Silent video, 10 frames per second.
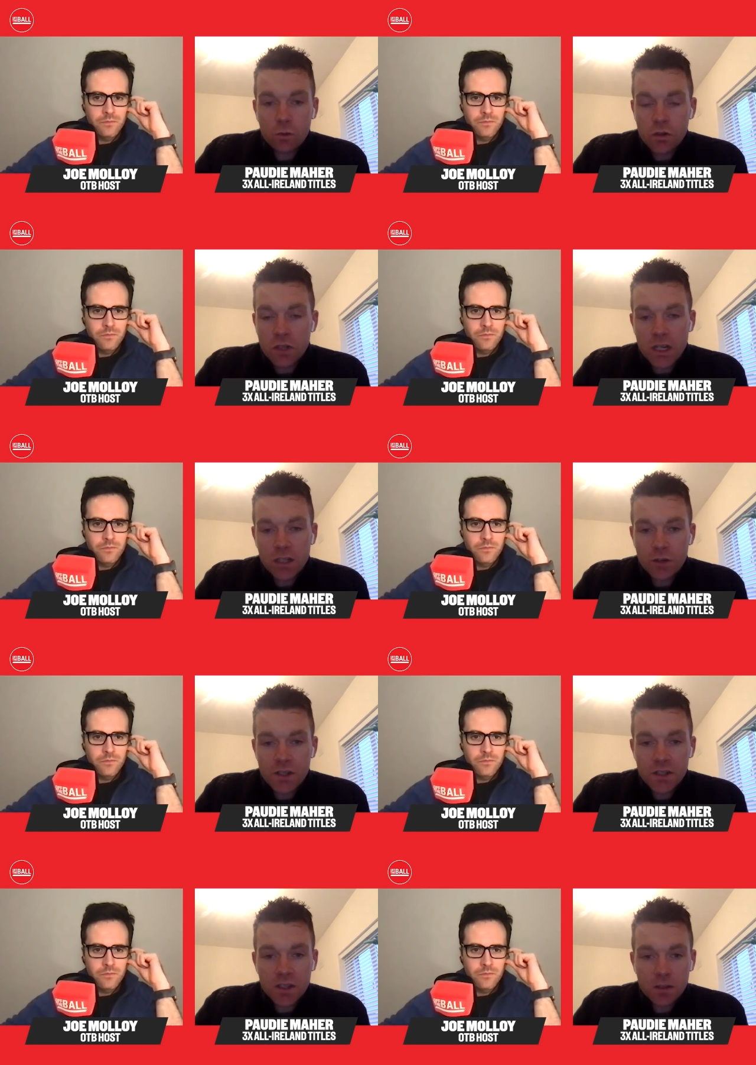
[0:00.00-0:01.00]
Speaker 1: once you take the
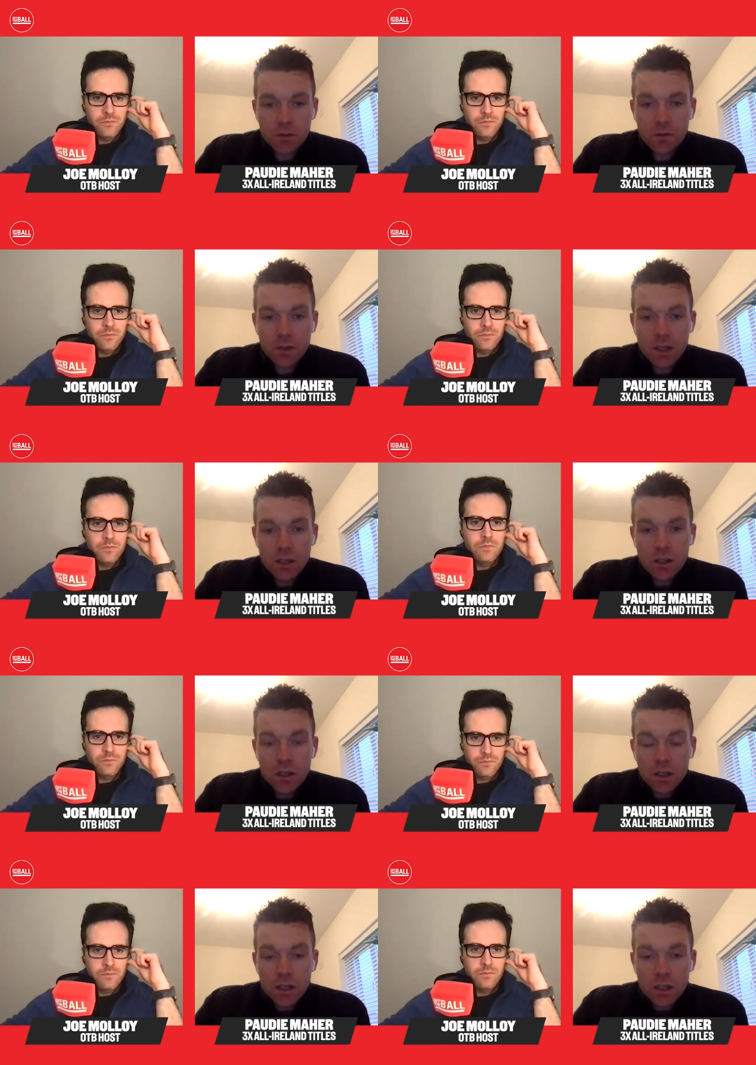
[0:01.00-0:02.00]
risk of
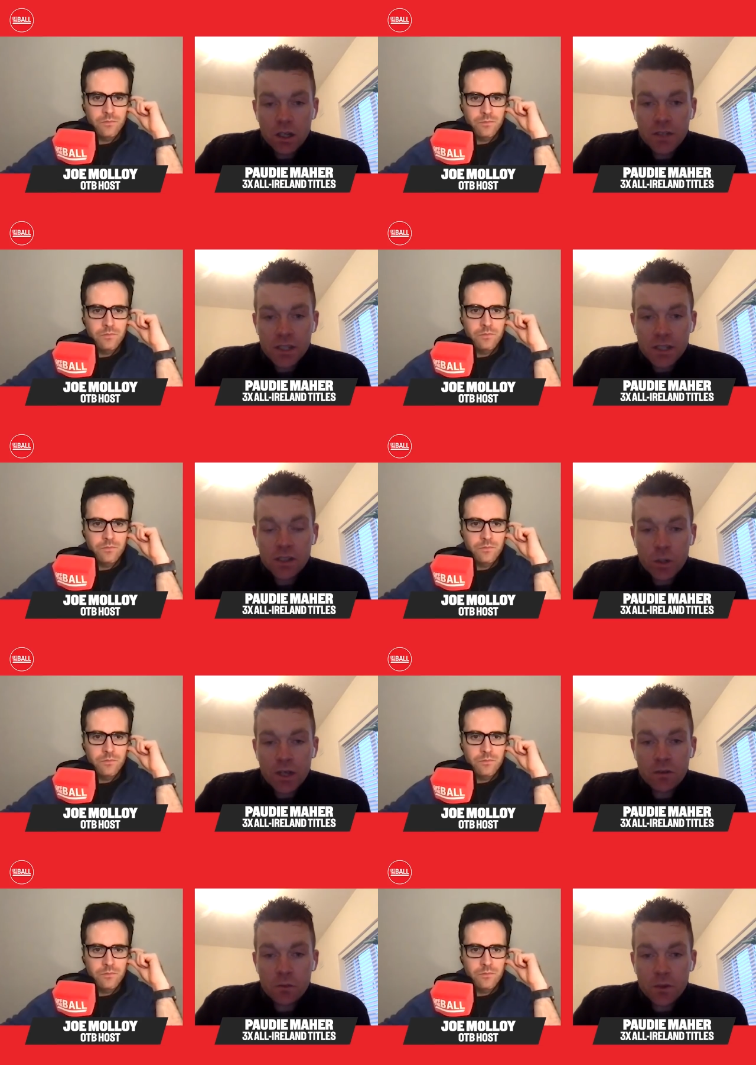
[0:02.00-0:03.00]
of this
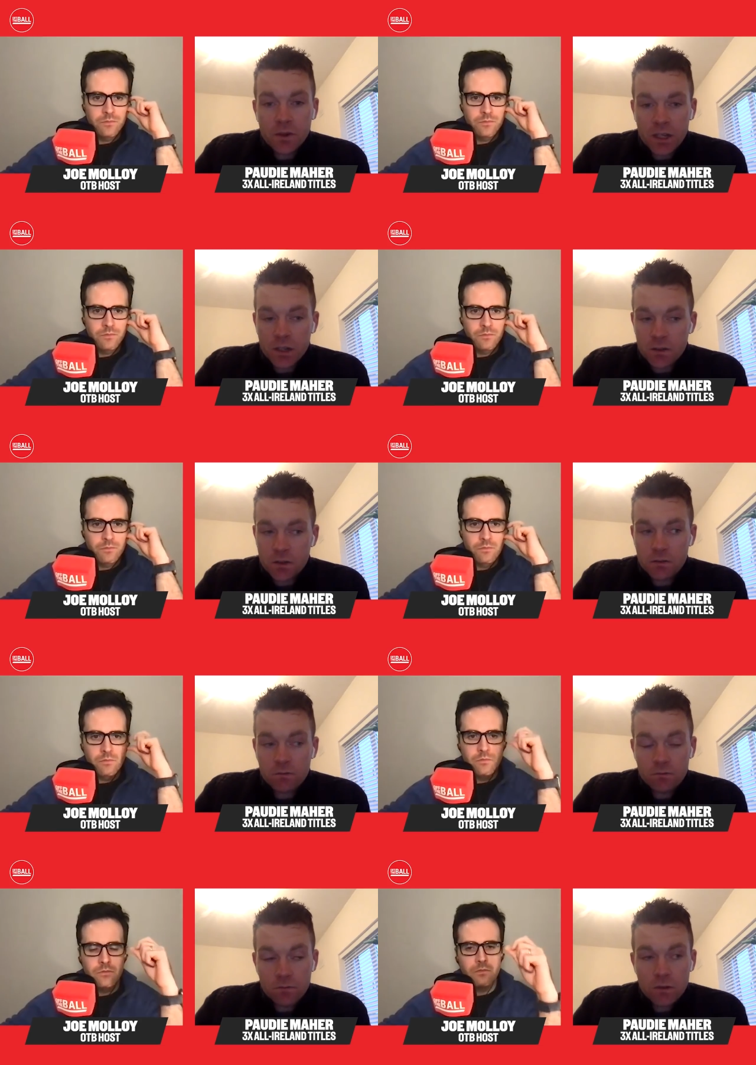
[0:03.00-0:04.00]
away from it and
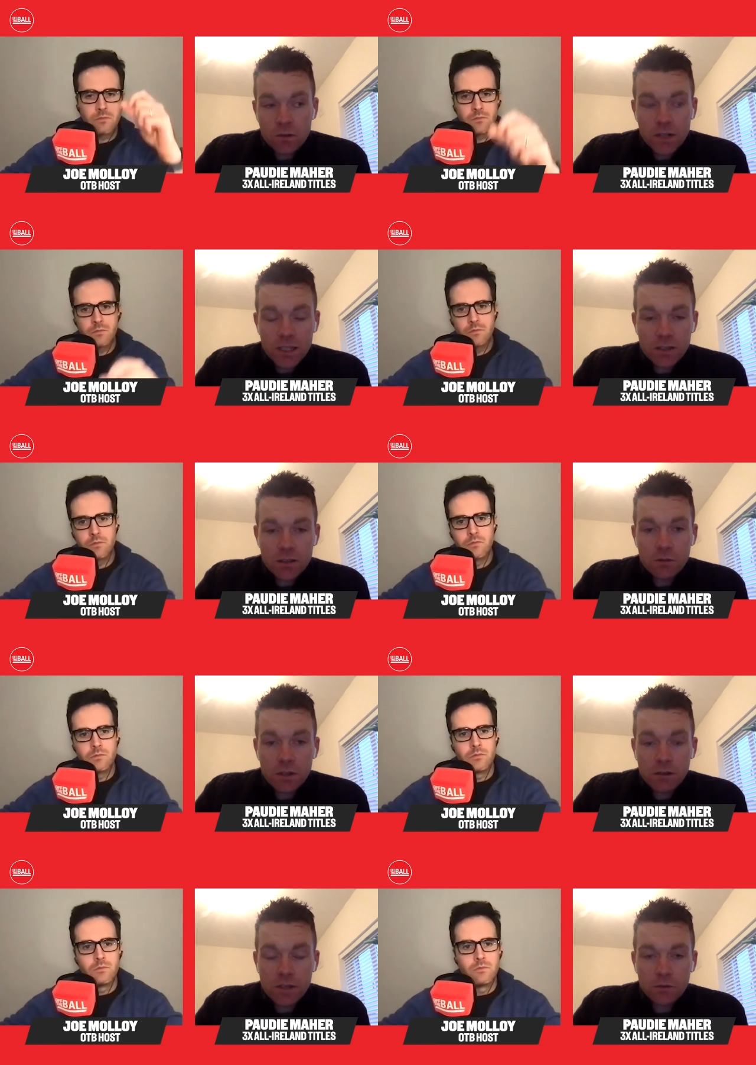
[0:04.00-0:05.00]
look that's i
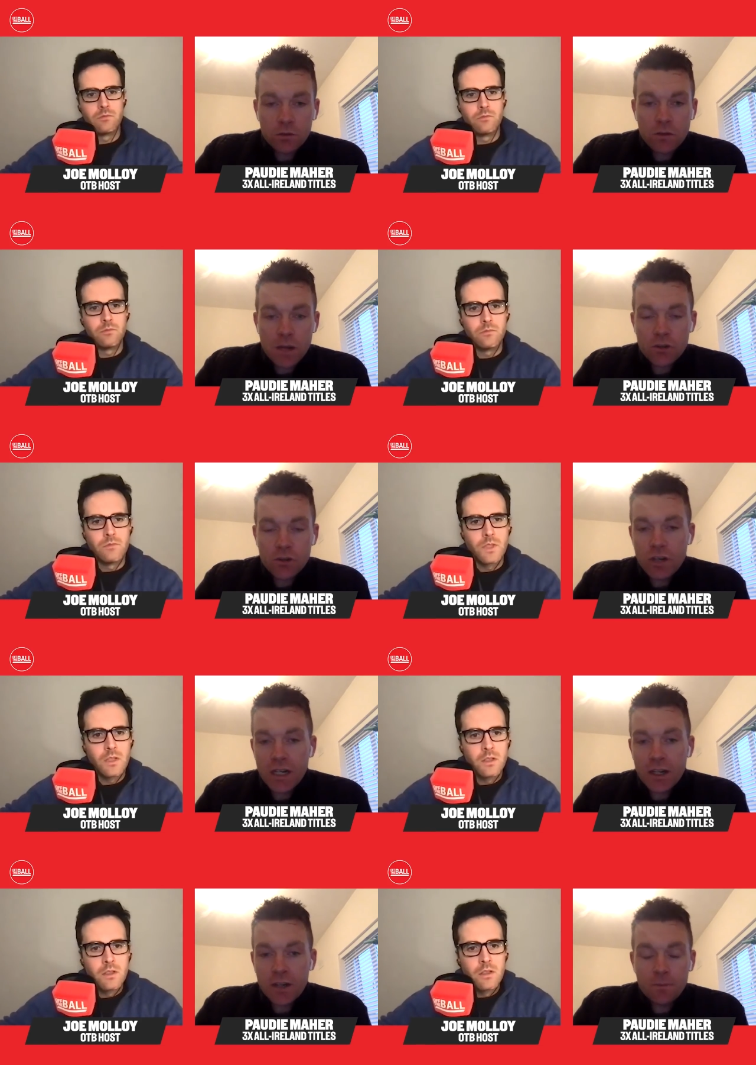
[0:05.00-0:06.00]
was left with no option
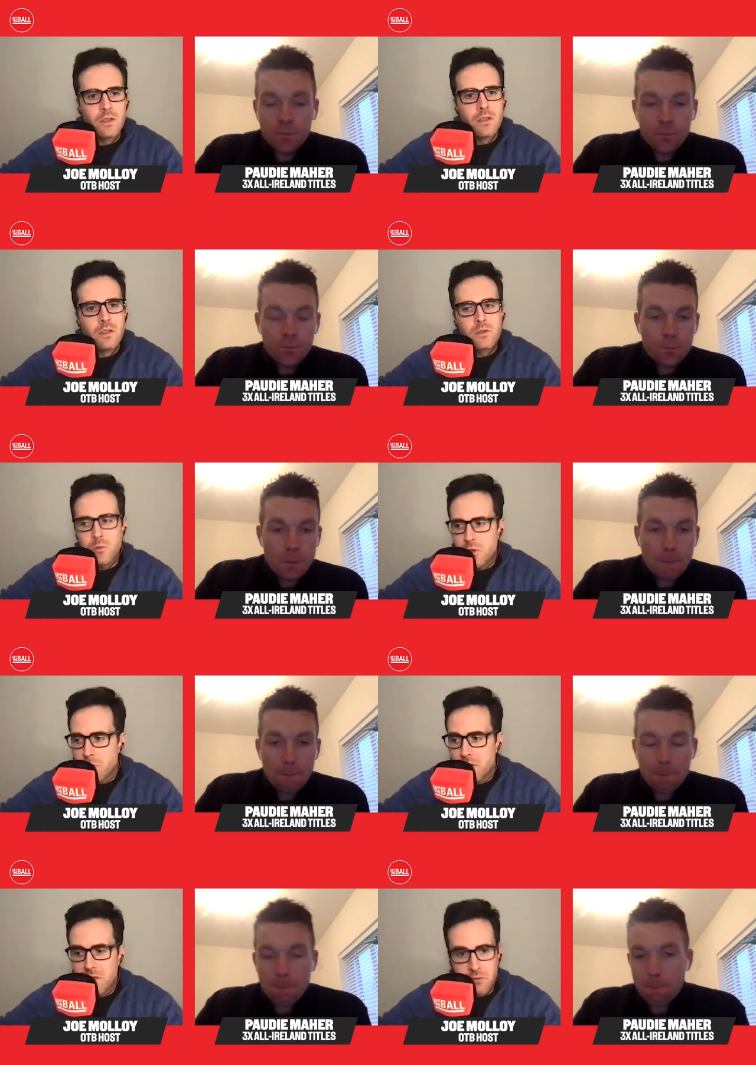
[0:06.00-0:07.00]
Speaker 2: really then so it's
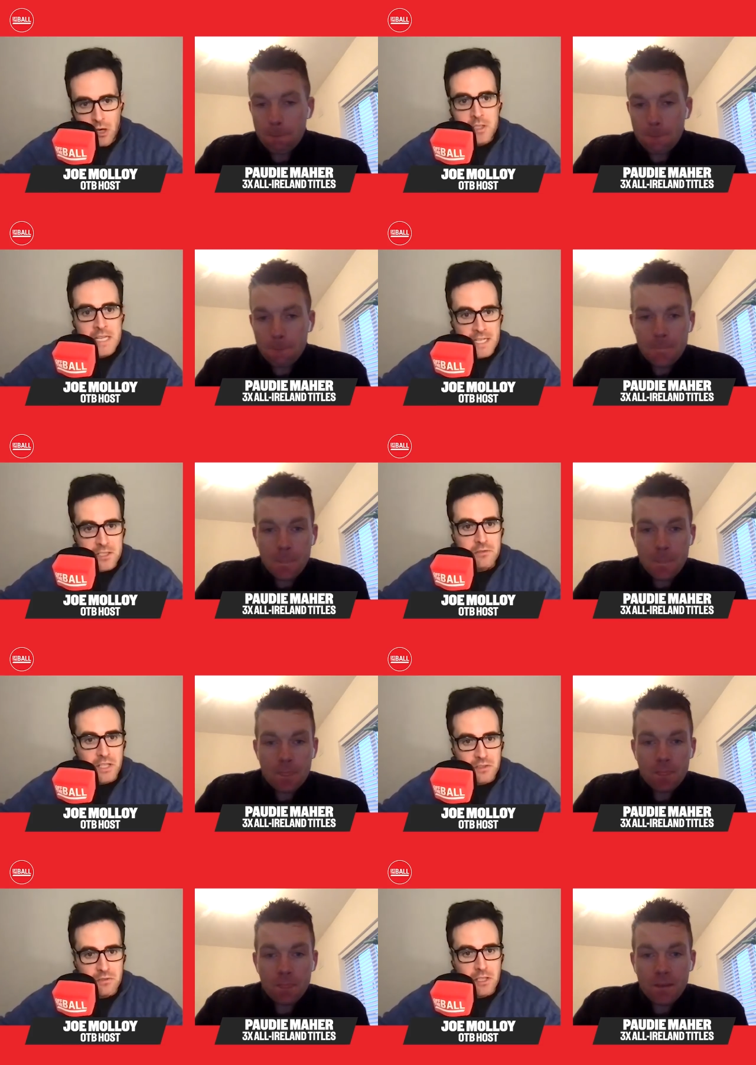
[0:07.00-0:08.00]
the risk of contact
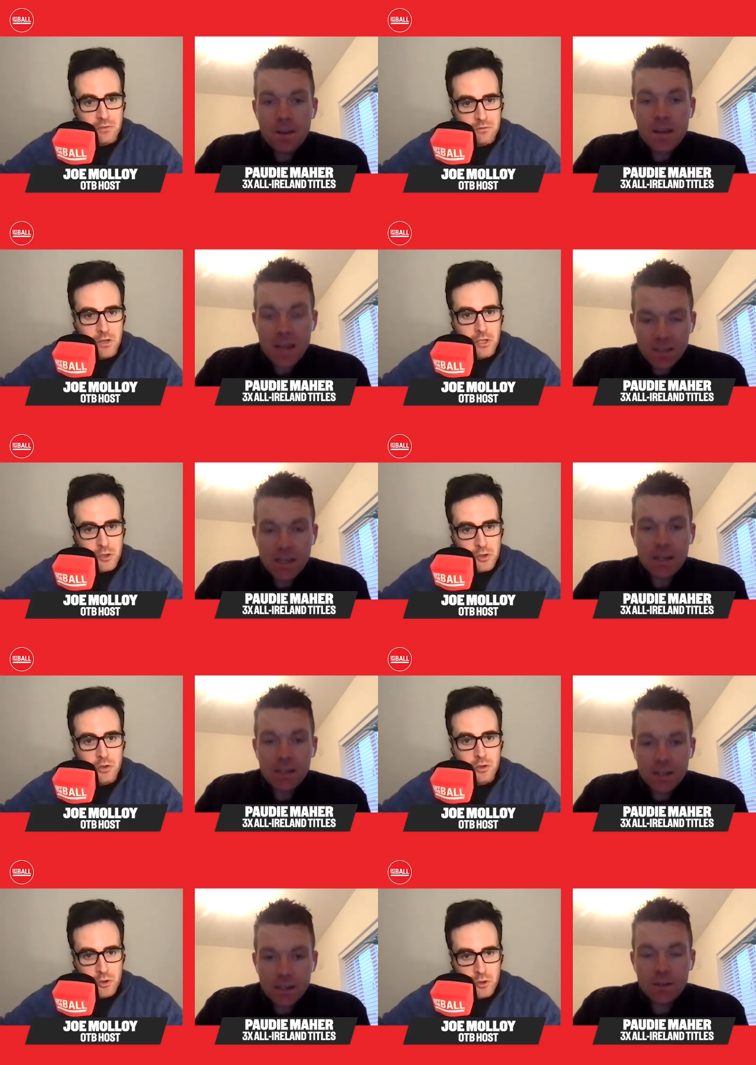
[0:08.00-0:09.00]
effectively of
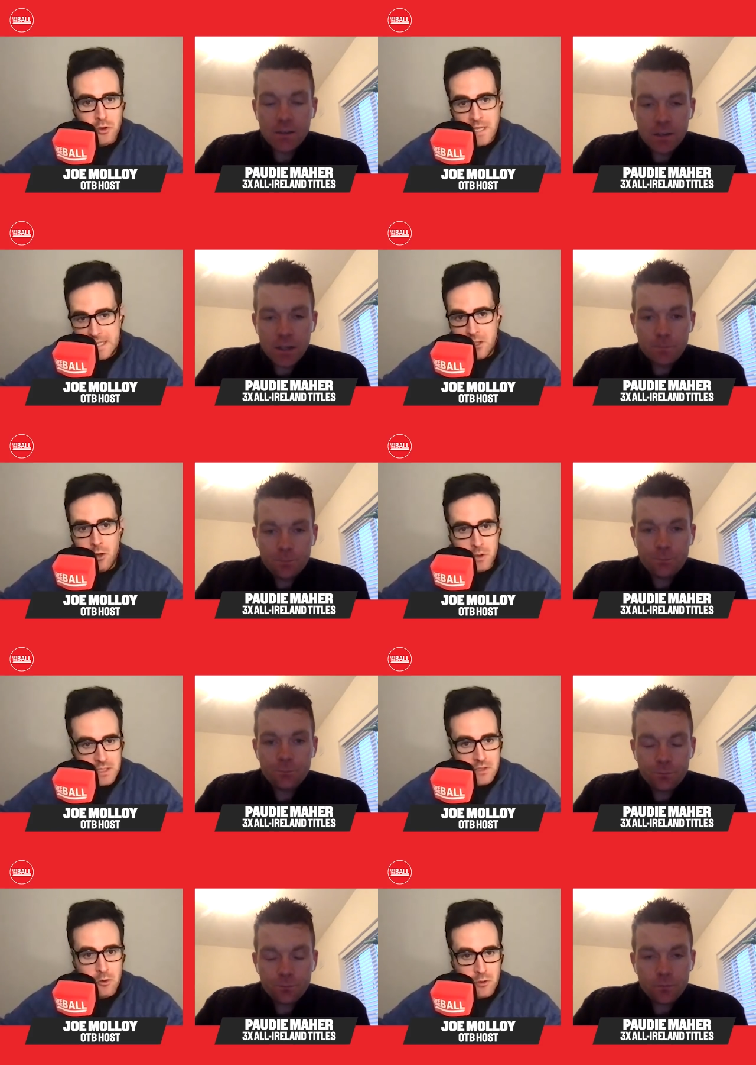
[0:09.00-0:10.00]
exactly yeah. your yeah. neck
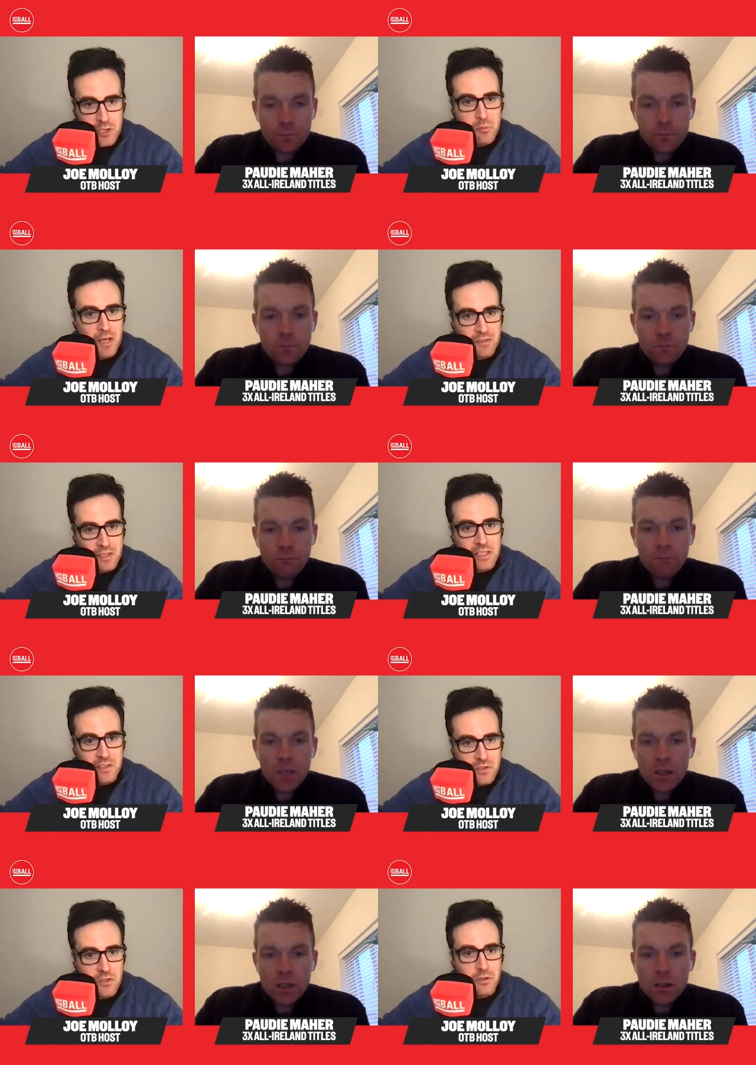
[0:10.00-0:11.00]
going unexpectedly
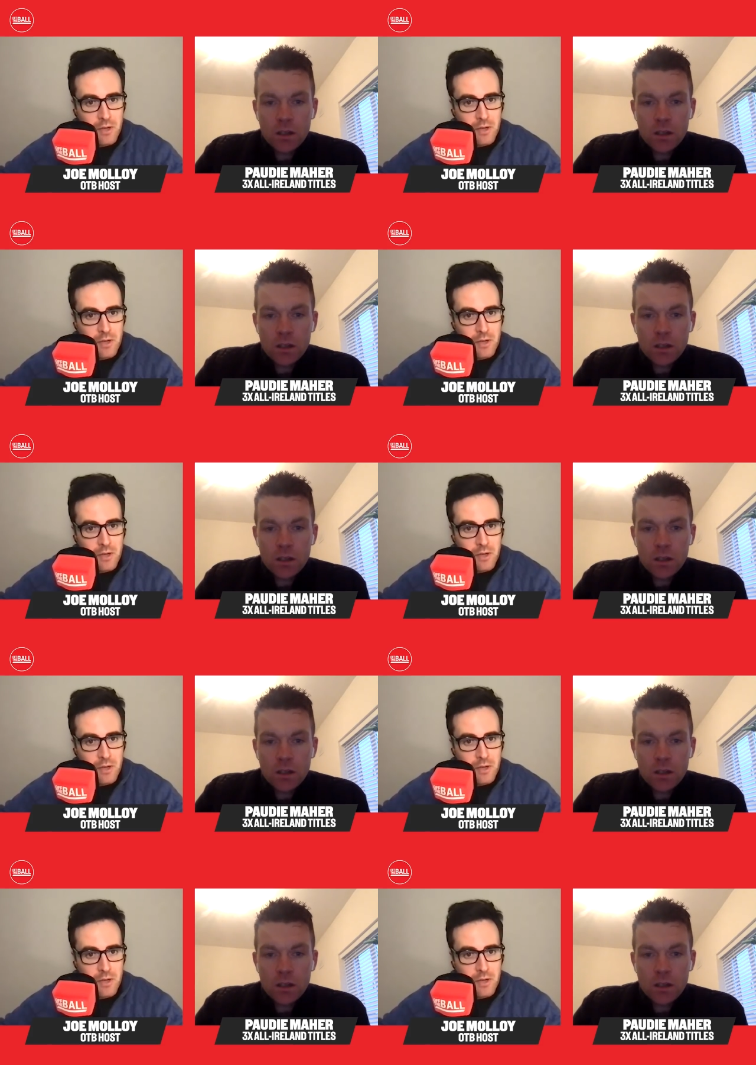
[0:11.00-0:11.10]
in a certain